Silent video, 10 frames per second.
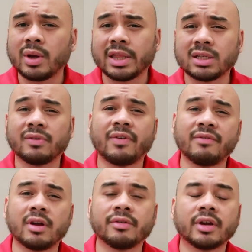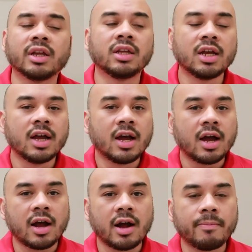to 1,500,
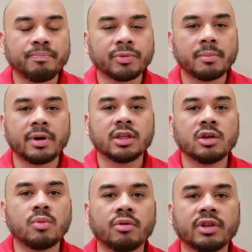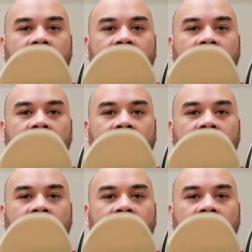but you won't